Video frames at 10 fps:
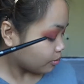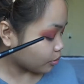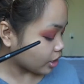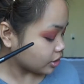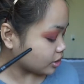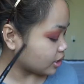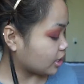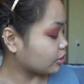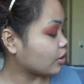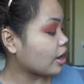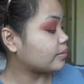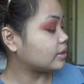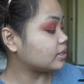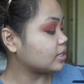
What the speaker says: brush and grab the